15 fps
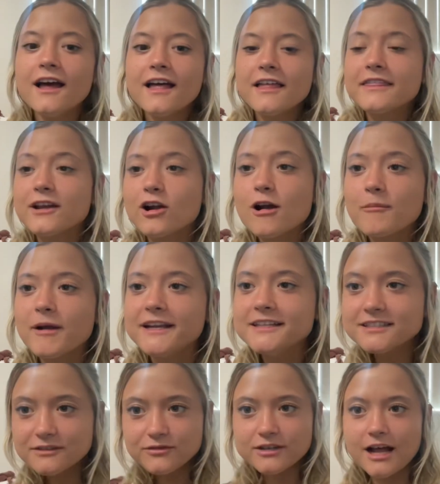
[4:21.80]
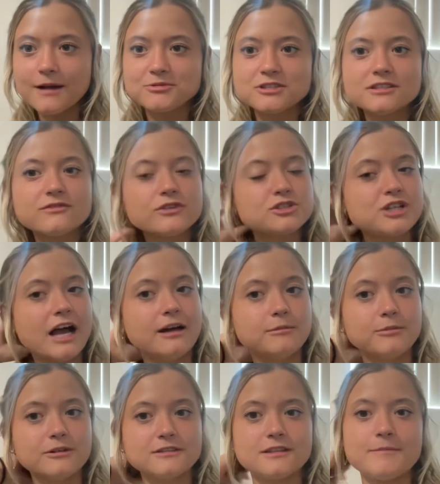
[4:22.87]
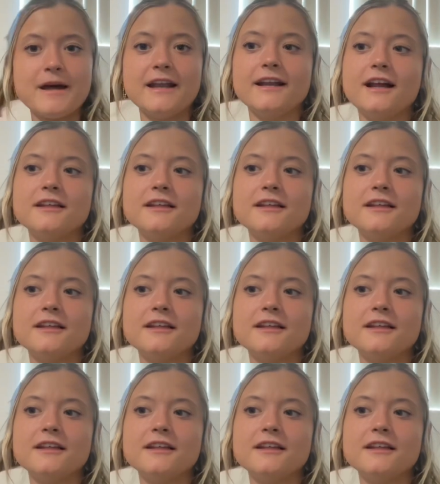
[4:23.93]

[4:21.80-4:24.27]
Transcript: There are many different options for childbirth depending